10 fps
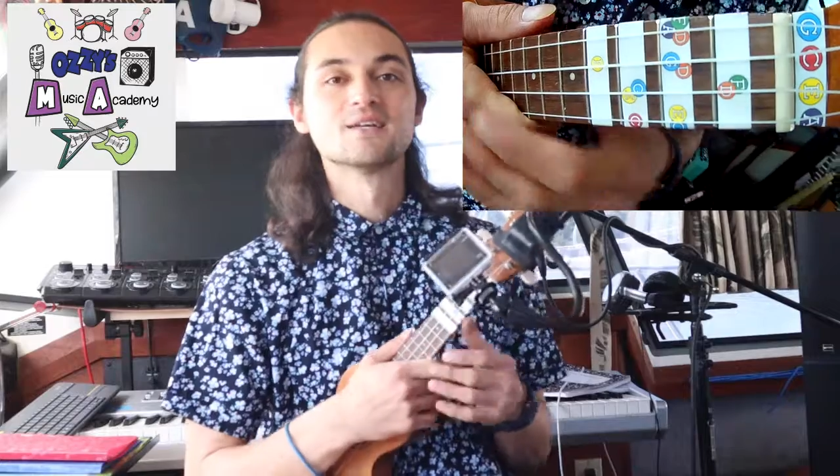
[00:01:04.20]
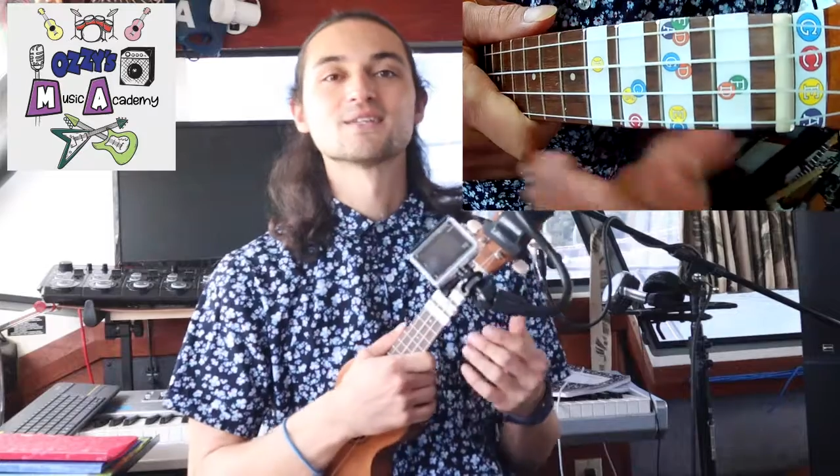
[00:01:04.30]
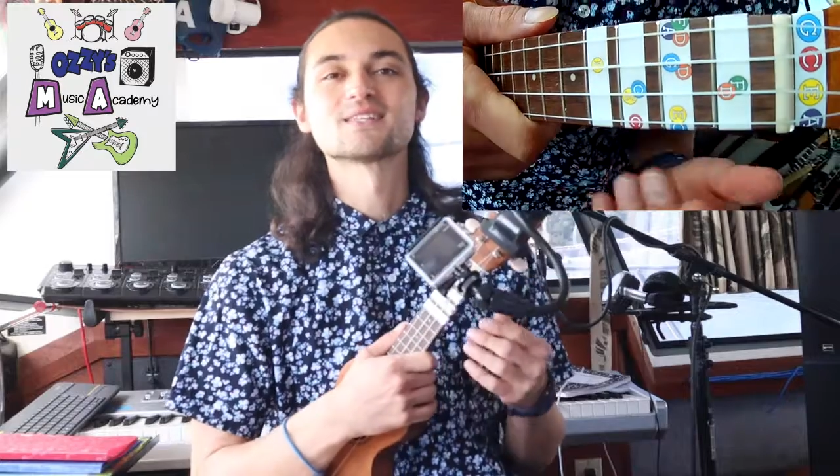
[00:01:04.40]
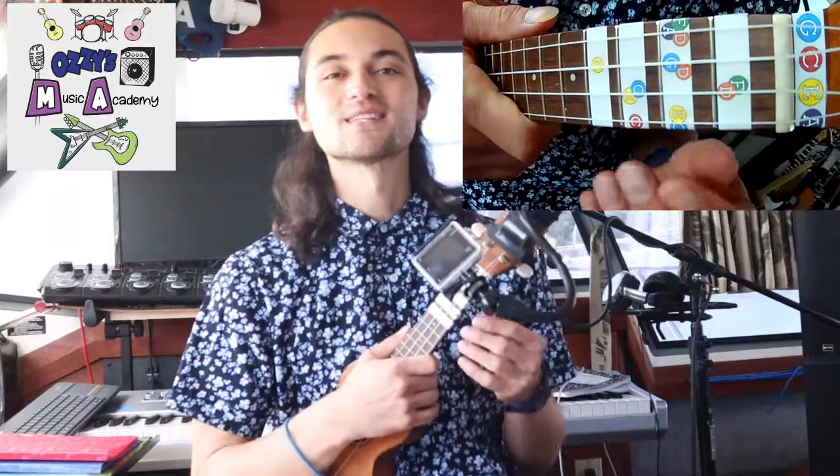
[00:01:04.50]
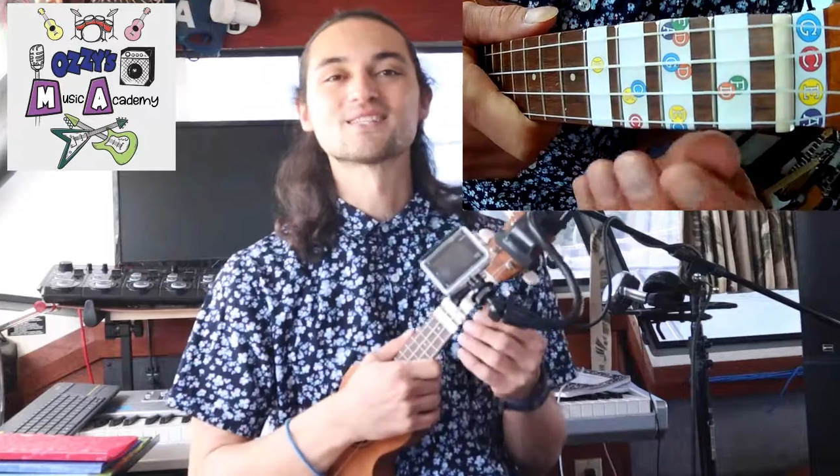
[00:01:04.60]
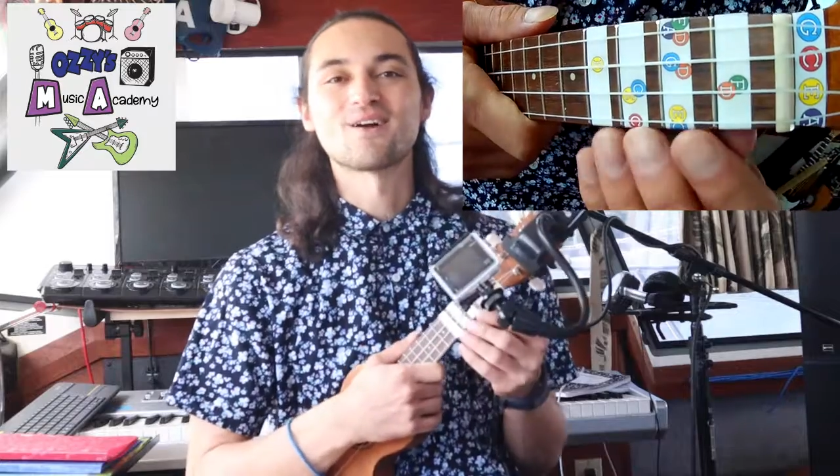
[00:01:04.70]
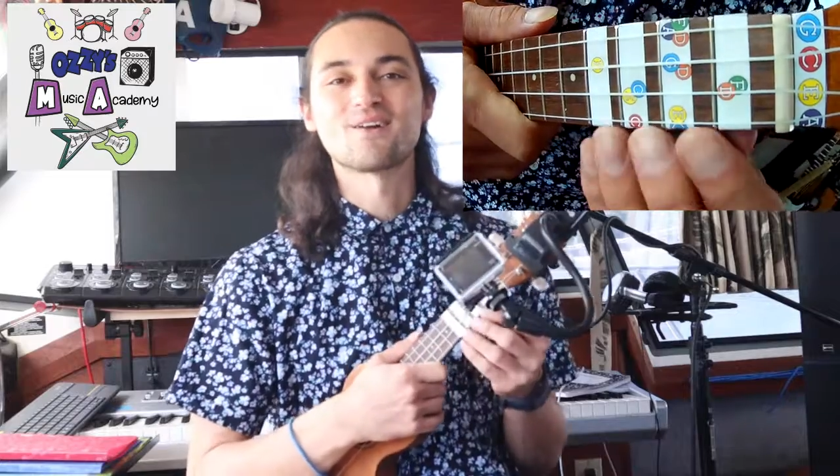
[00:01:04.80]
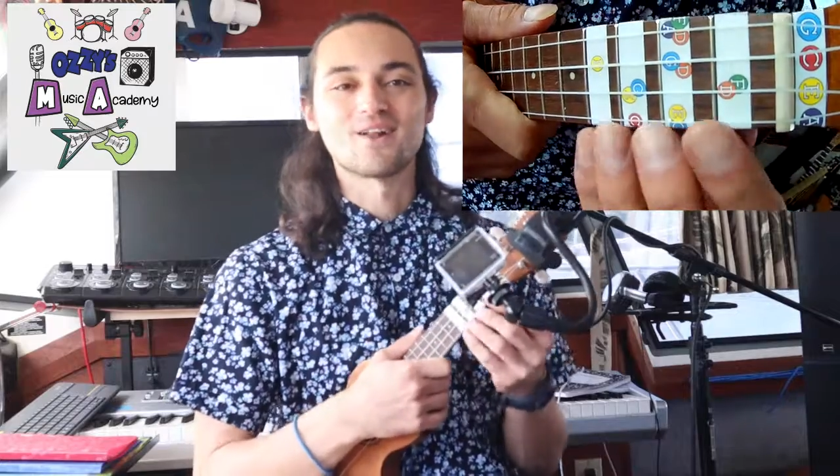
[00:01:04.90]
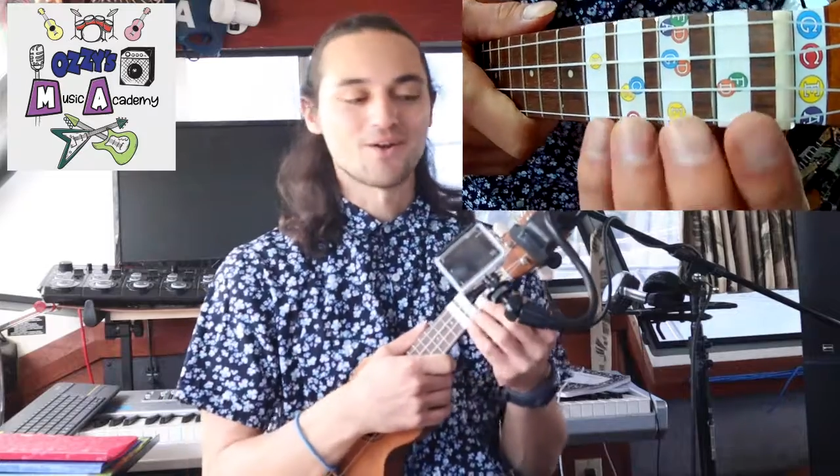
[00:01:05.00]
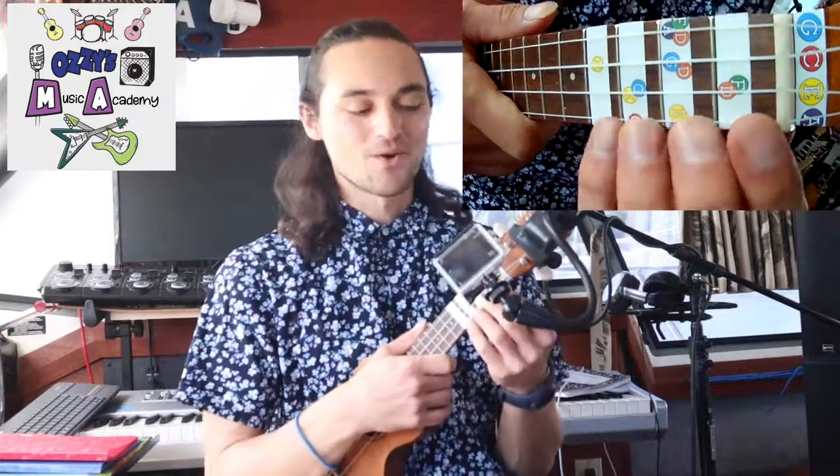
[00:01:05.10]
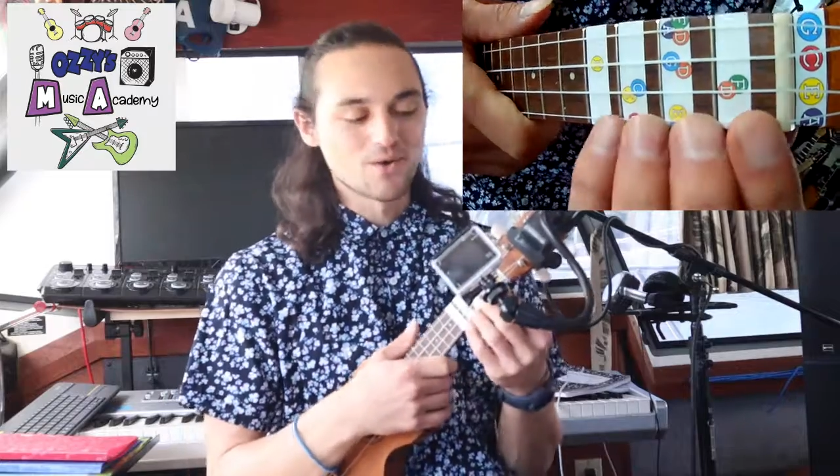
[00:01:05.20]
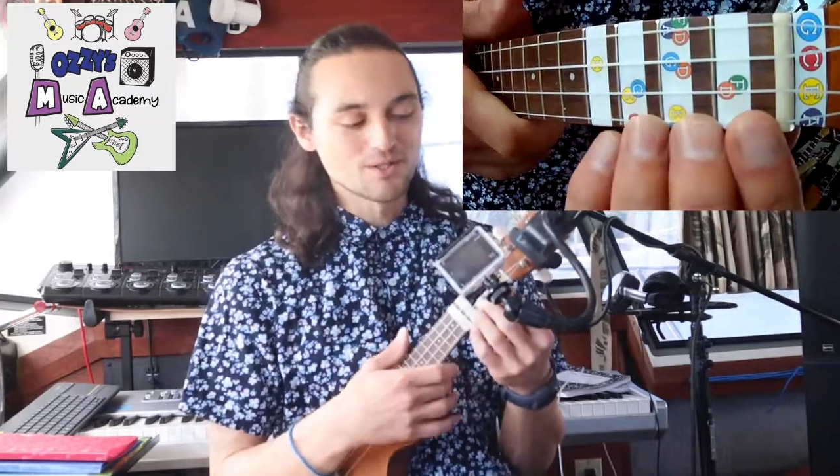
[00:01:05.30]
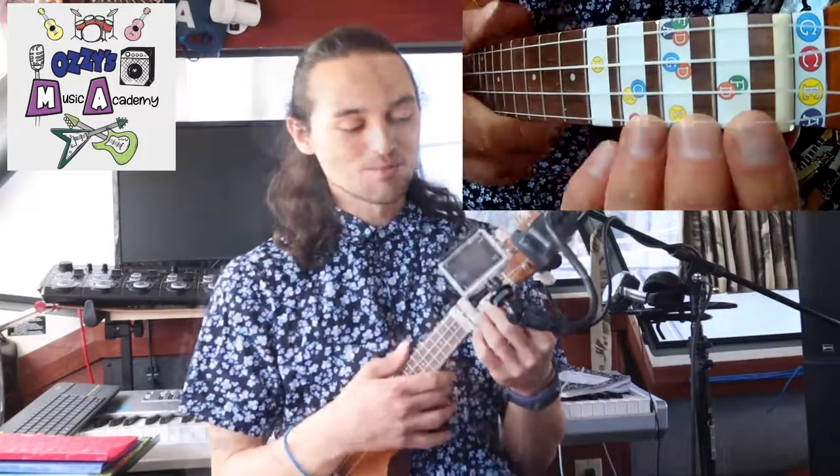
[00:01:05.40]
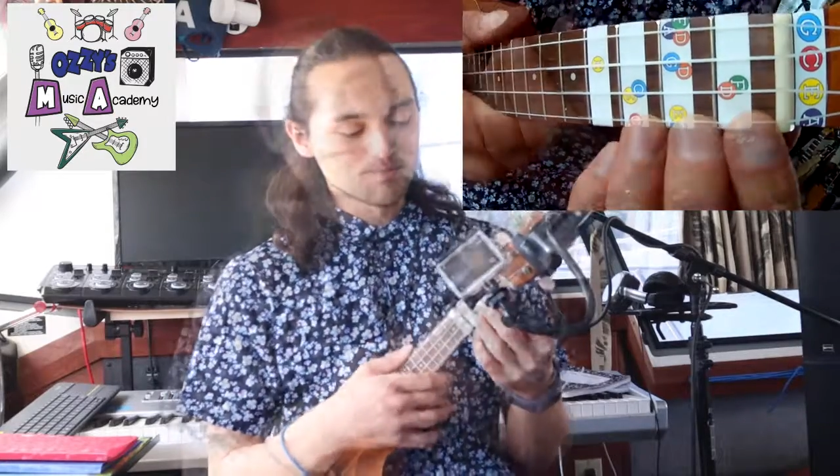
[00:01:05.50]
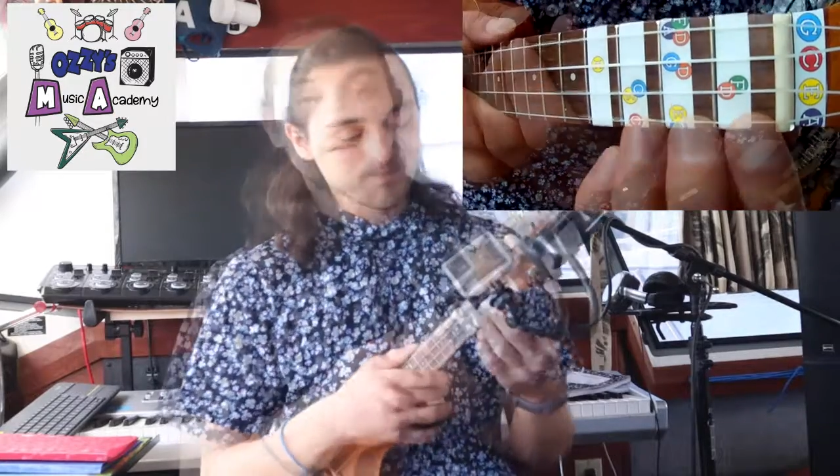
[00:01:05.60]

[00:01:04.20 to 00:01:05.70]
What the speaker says: So let's get started on our chords.